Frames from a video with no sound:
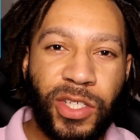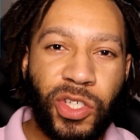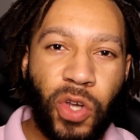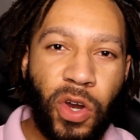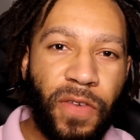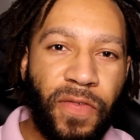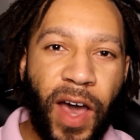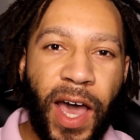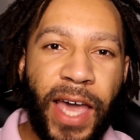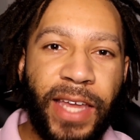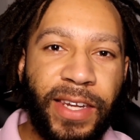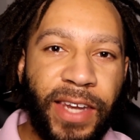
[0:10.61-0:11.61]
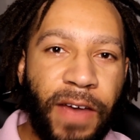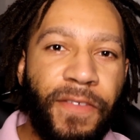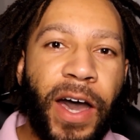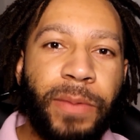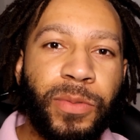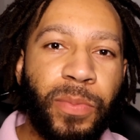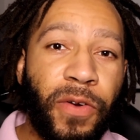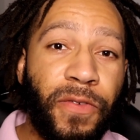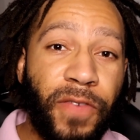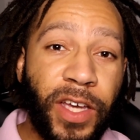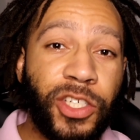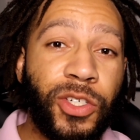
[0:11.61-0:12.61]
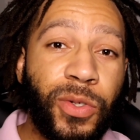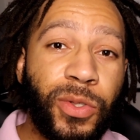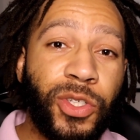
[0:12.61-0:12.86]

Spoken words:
Certified DevOps Professional